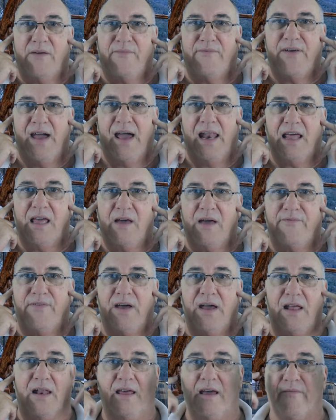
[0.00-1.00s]
I'm failing. I'm
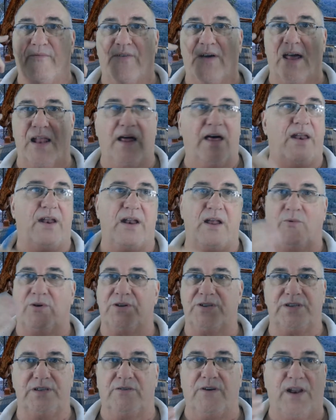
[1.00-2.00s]
failing. I'm failing. I don't know
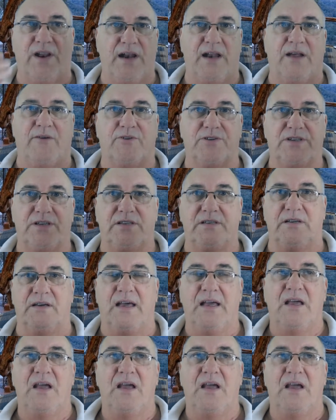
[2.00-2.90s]
what to do. I don't know what to do.